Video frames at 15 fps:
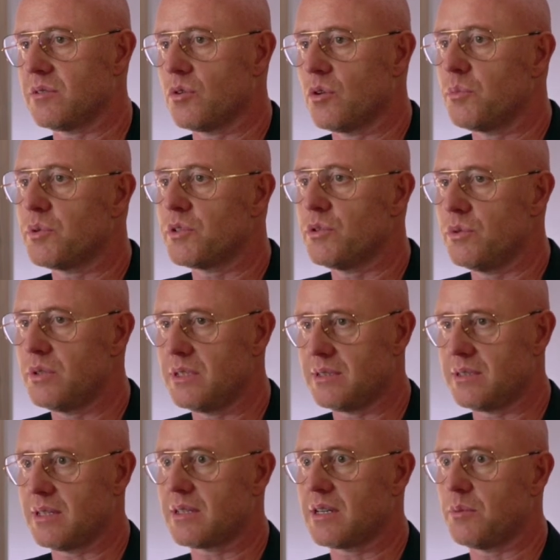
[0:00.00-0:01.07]
or opportunities
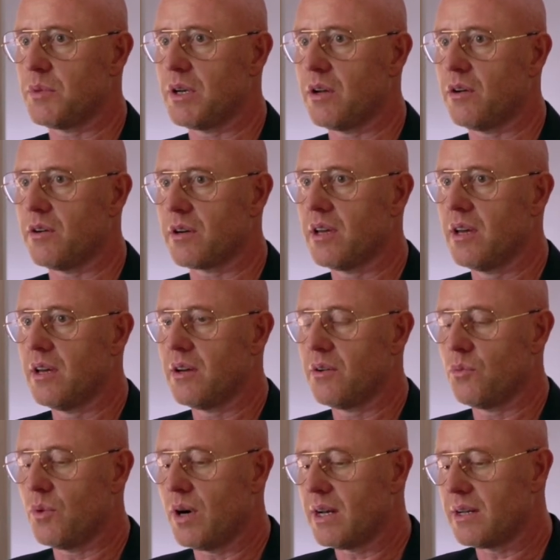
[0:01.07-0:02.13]
that come along
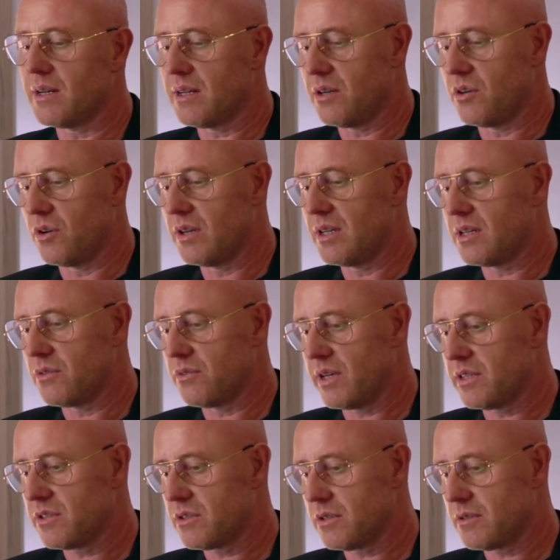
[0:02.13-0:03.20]
one early
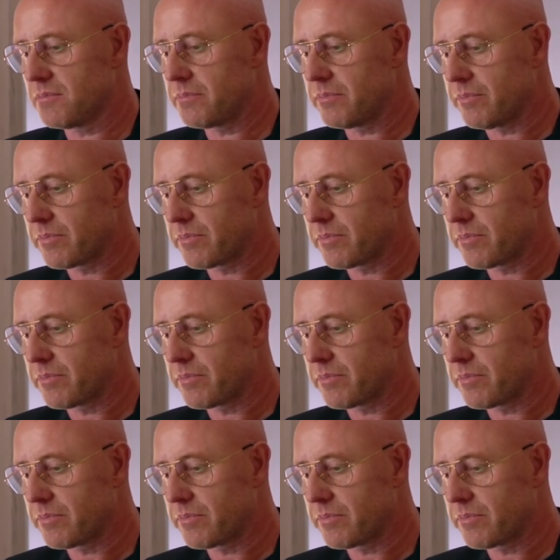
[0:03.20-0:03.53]
innovation.